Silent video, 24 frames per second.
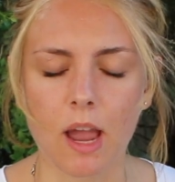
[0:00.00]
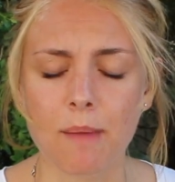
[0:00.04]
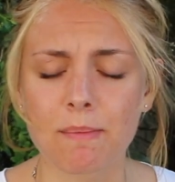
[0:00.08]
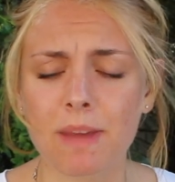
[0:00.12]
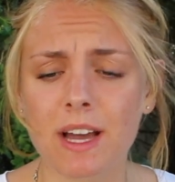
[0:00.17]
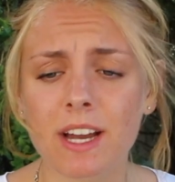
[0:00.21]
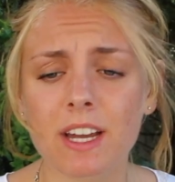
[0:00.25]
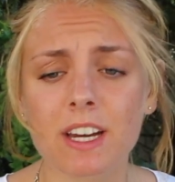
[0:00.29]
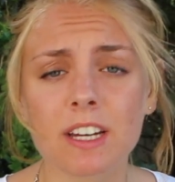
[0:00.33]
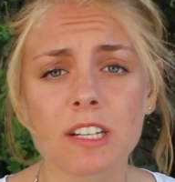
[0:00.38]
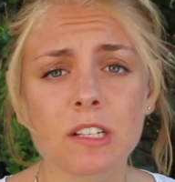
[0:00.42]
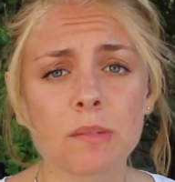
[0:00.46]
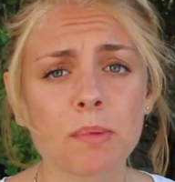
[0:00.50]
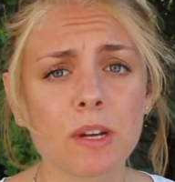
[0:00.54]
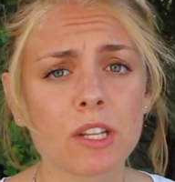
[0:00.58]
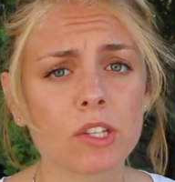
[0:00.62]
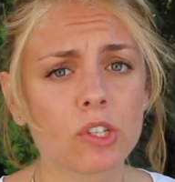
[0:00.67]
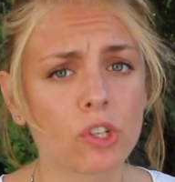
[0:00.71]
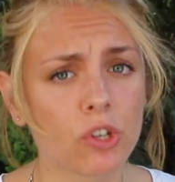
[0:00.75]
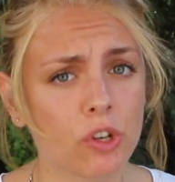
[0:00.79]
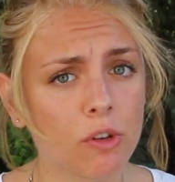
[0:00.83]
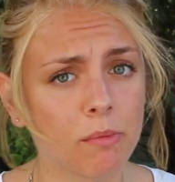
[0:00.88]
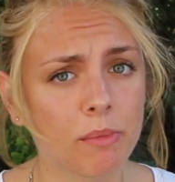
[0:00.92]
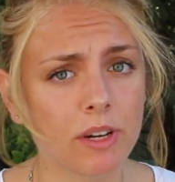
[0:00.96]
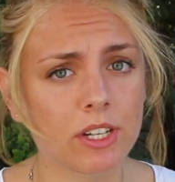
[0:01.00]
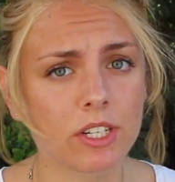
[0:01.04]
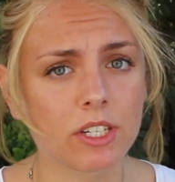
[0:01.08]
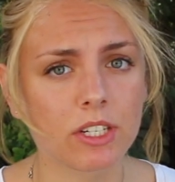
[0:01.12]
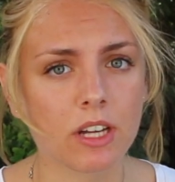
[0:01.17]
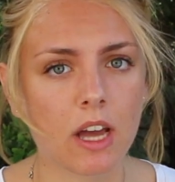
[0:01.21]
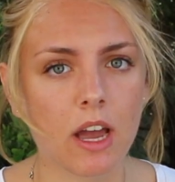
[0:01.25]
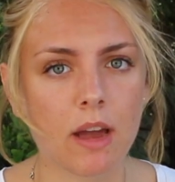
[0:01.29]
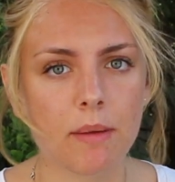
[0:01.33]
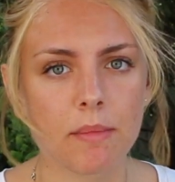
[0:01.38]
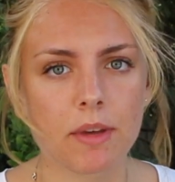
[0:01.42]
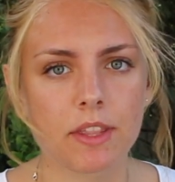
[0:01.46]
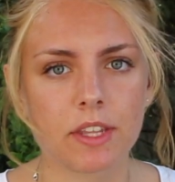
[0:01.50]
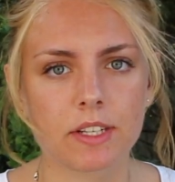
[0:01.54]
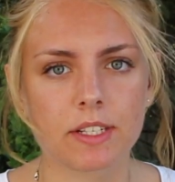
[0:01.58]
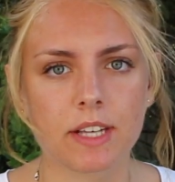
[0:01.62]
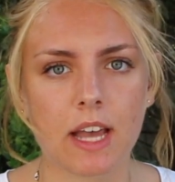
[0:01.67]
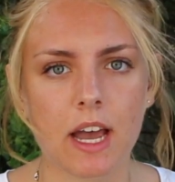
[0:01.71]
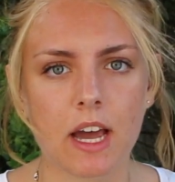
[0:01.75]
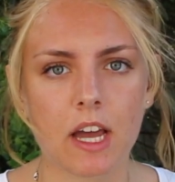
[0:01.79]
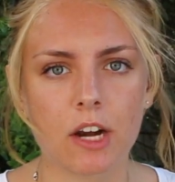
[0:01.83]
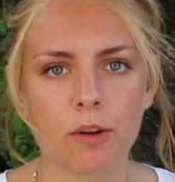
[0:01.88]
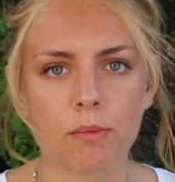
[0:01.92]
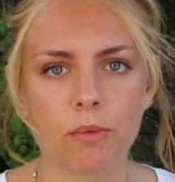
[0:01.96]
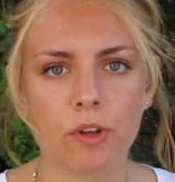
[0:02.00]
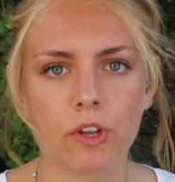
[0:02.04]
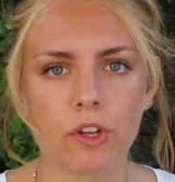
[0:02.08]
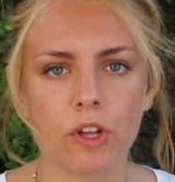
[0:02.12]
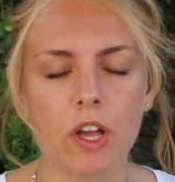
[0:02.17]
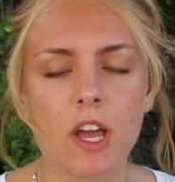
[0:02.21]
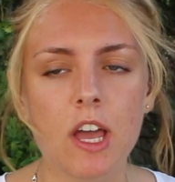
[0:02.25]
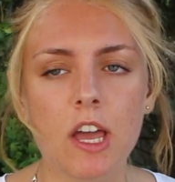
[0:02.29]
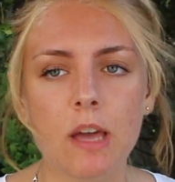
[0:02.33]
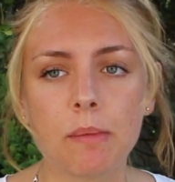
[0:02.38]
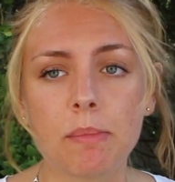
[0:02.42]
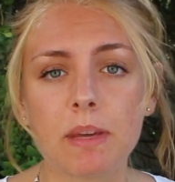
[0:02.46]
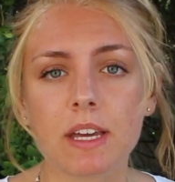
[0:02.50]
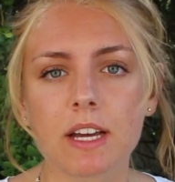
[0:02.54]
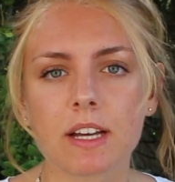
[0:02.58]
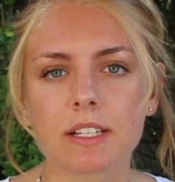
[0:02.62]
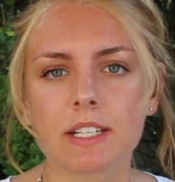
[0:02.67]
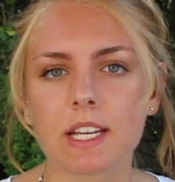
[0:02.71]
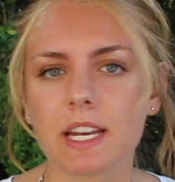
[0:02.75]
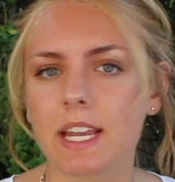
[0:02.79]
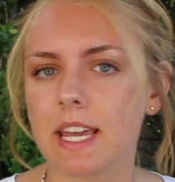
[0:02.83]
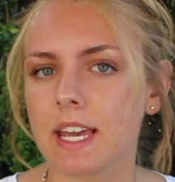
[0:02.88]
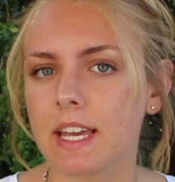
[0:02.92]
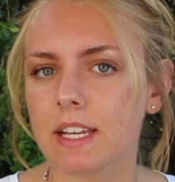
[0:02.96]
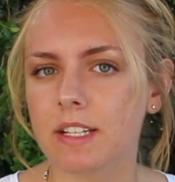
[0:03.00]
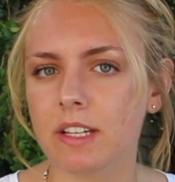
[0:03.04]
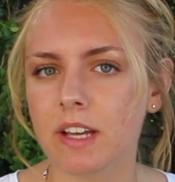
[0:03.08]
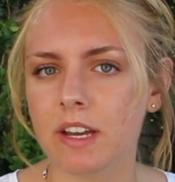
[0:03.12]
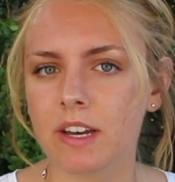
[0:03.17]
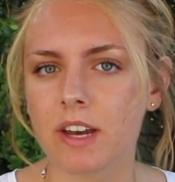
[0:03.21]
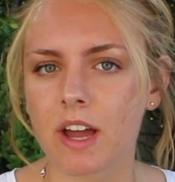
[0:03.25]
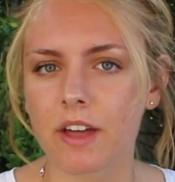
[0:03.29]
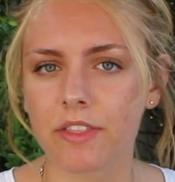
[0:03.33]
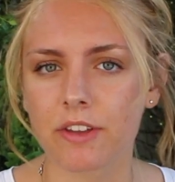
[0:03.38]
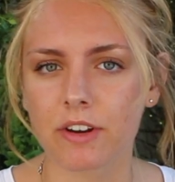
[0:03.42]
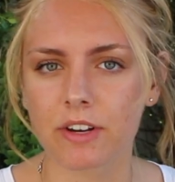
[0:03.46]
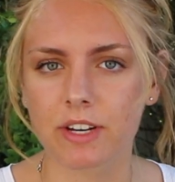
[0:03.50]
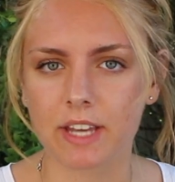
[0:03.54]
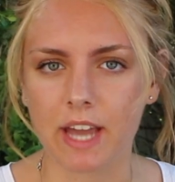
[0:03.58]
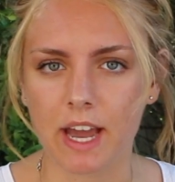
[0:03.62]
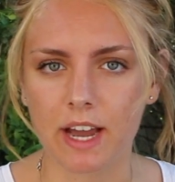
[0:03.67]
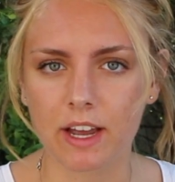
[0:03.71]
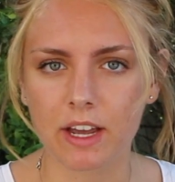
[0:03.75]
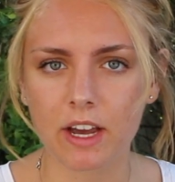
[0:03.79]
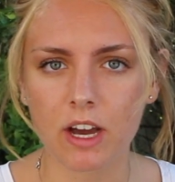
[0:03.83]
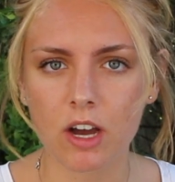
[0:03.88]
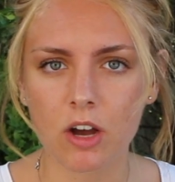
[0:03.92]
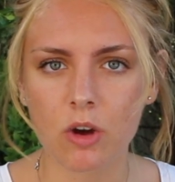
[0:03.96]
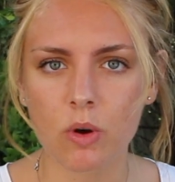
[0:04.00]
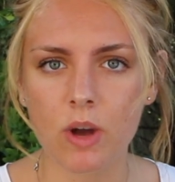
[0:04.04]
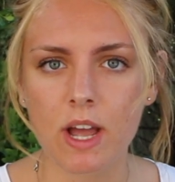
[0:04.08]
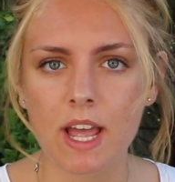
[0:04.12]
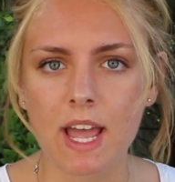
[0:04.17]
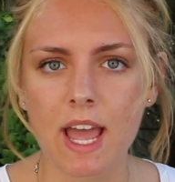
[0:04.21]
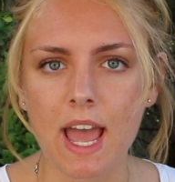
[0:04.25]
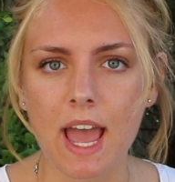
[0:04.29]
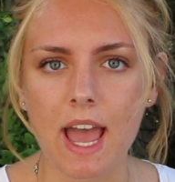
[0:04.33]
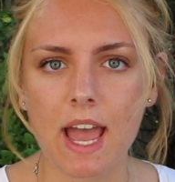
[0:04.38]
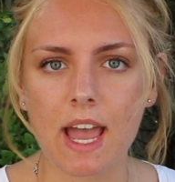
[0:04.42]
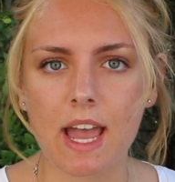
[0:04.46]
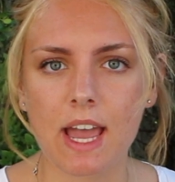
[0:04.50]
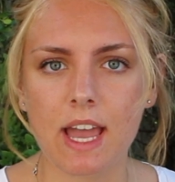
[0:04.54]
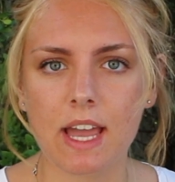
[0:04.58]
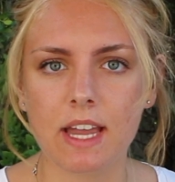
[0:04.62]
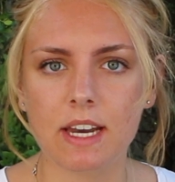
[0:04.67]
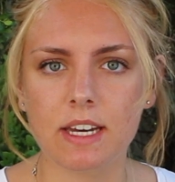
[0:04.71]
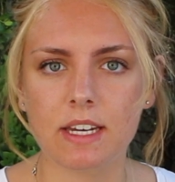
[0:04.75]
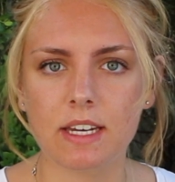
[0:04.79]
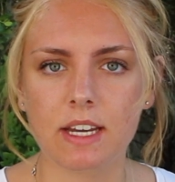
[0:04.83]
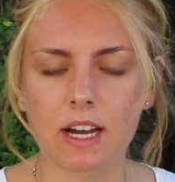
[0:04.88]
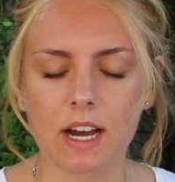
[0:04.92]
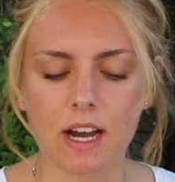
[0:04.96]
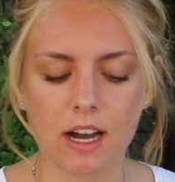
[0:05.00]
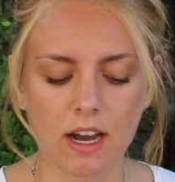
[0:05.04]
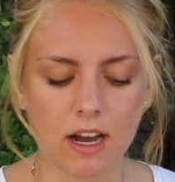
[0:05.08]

I'm not going to spend too much time on this animal because it is another gecko, and